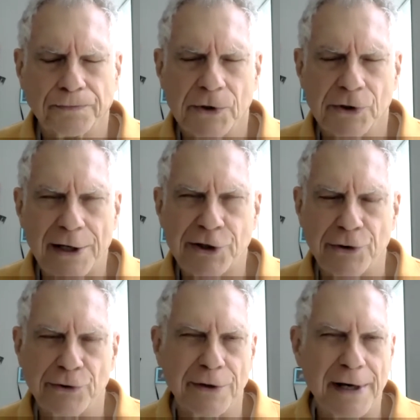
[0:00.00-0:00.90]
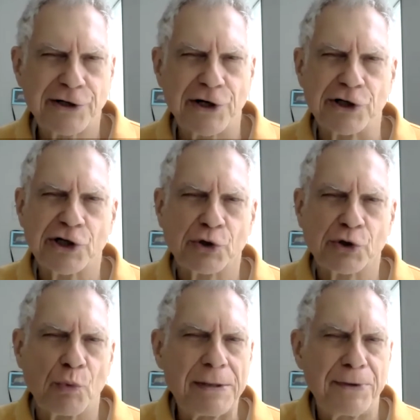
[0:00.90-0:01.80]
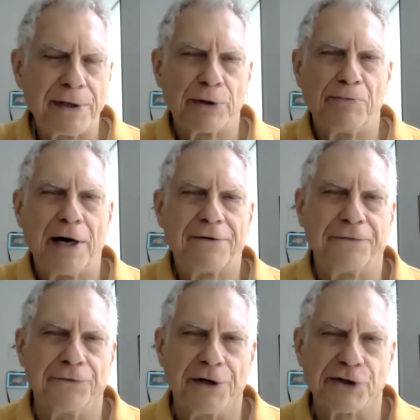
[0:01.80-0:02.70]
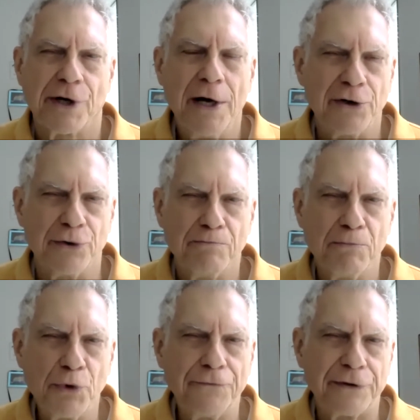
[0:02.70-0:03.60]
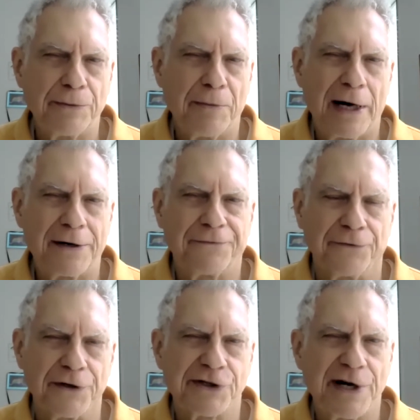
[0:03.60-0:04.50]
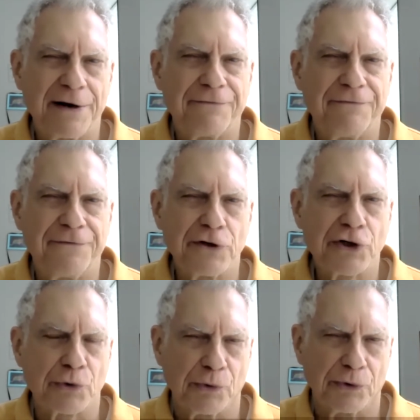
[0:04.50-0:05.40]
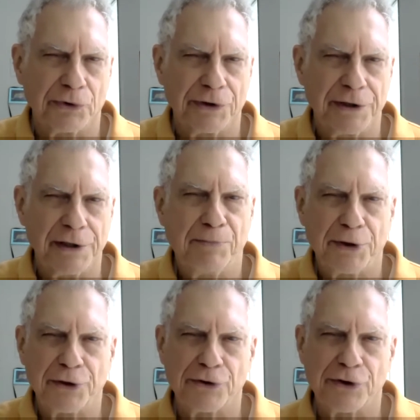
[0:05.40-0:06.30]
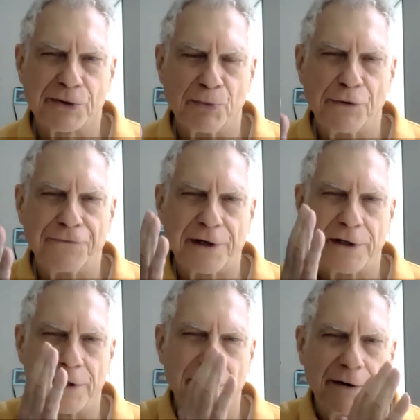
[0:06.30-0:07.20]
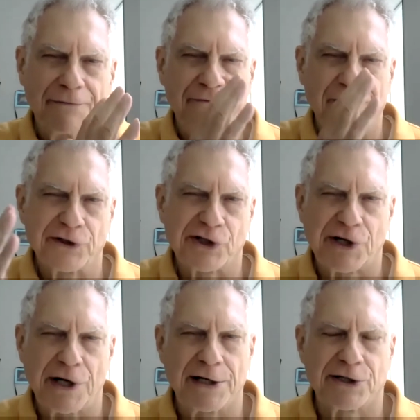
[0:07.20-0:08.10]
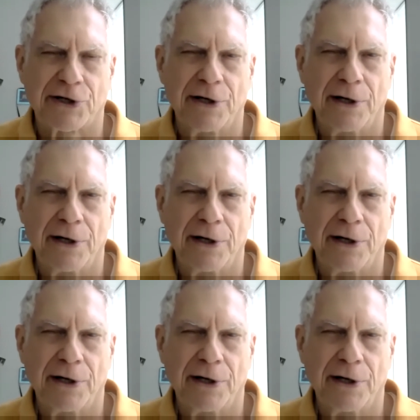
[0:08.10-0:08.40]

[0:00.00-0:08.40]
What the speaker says: So you're actually sweeping the mindfulness. You're moving the mindfulness, not visually, but you're just moving it in a felt sense